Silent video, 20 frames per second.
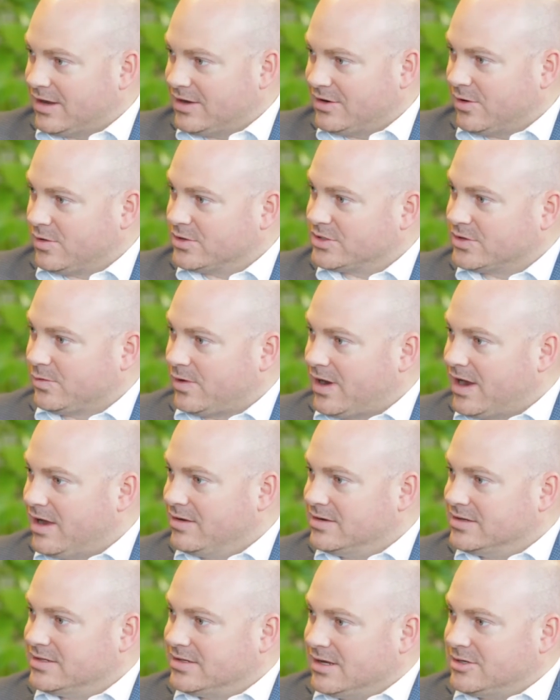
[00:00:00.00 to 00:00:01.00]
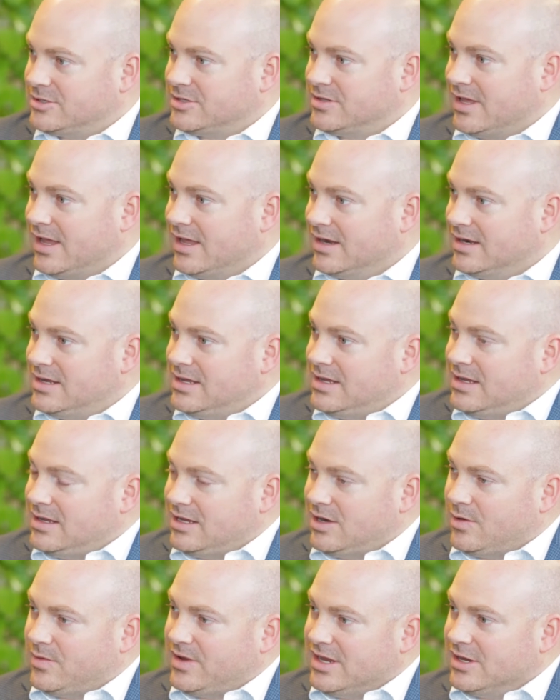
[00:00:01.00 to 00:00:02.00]
that nurse around such that,
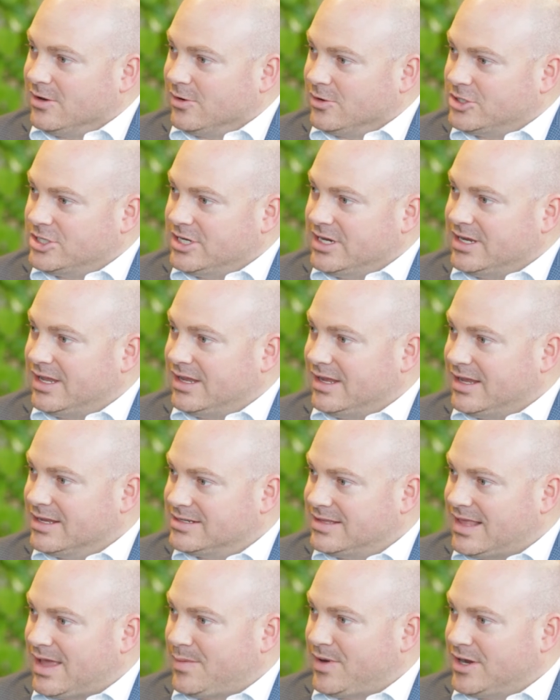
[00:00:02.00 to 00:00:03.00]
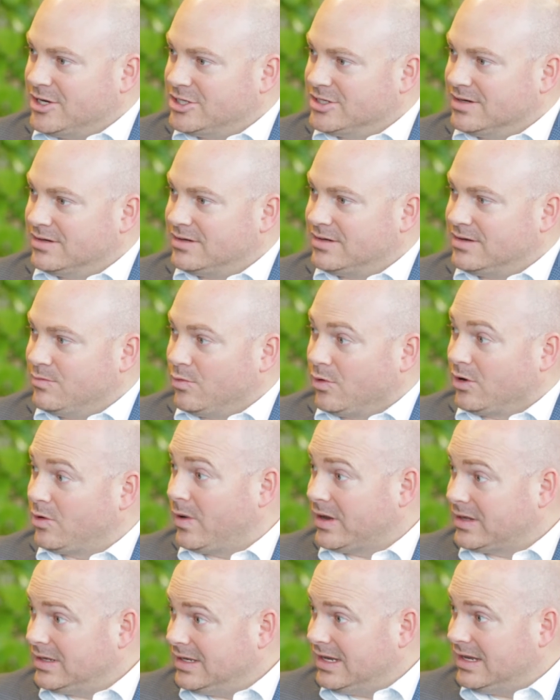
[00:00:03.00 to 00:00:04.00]
you know, he or she can get to that patient more
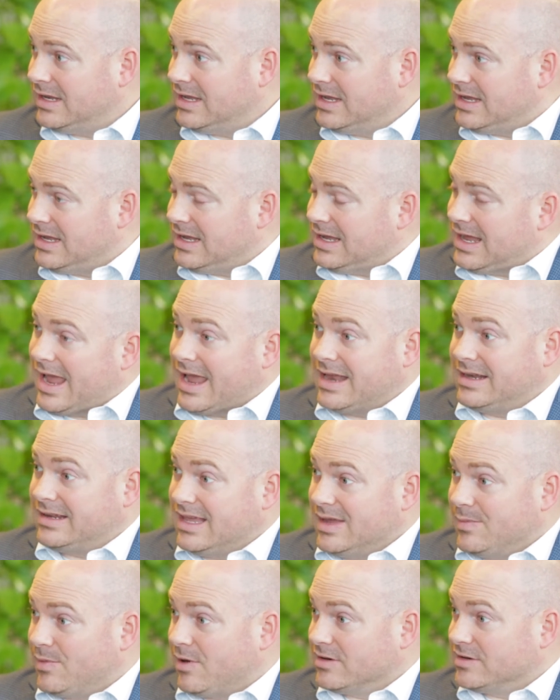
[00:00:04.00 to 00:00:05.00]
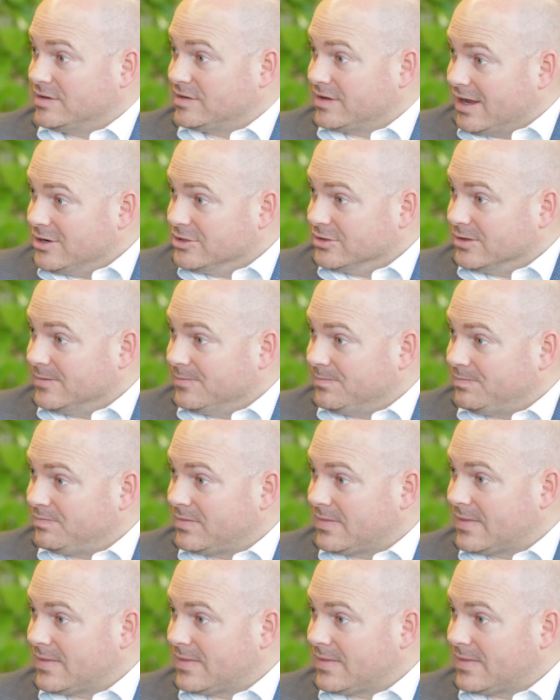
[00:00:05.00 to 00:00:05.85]
quickly and keep on a schedule.